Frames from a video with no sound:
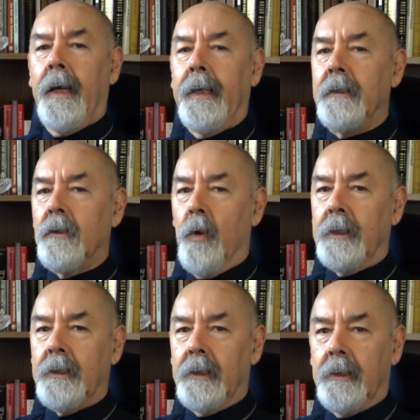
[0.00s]
His
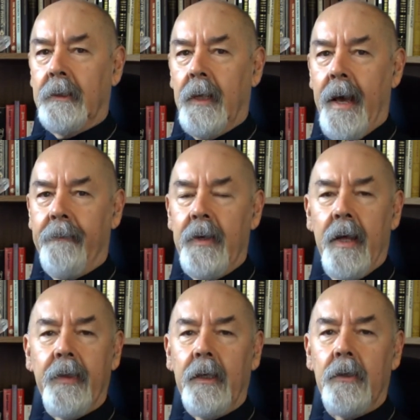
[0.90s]
questions have
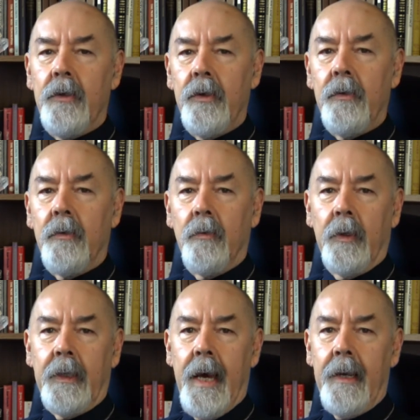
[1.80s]
nothing to do
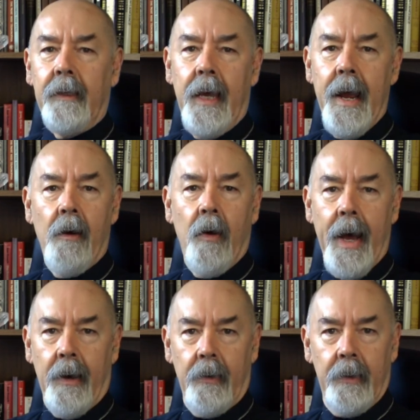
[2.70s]
with getting the arrow
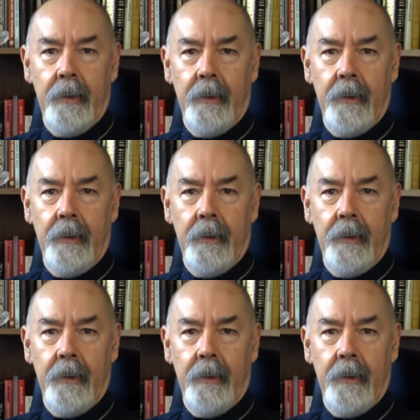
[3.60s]
out,